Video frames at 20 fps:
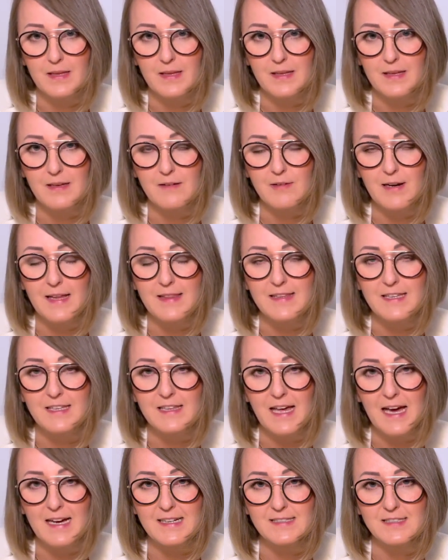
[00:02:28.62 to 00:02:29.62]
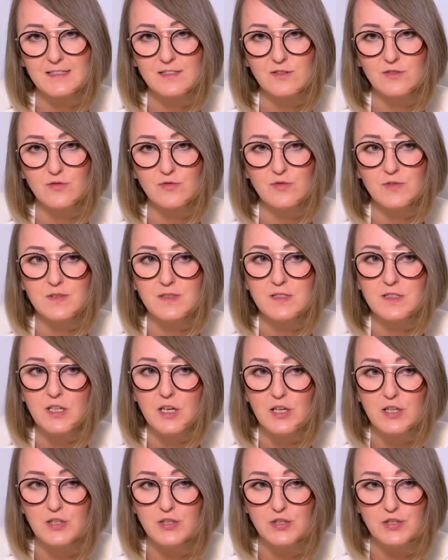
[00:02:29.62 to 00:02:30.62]
Granting access to
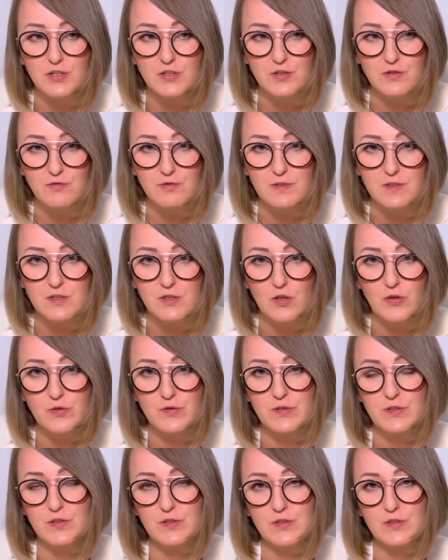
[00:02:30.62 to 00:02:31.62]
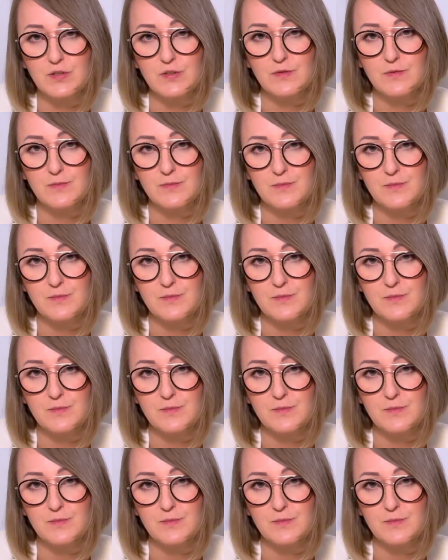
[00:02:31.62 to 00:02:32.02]
research resources,